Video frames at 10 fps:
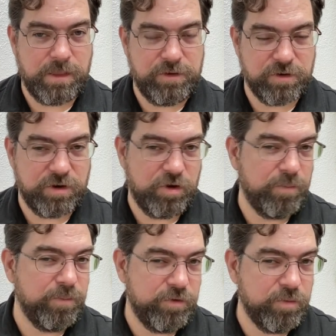
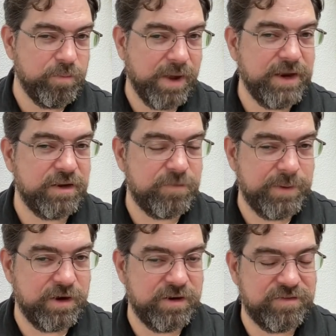You might
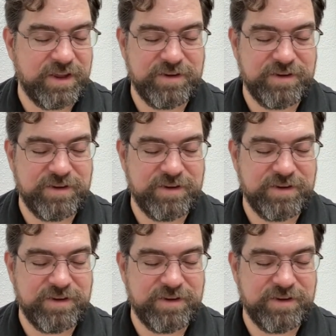experience that.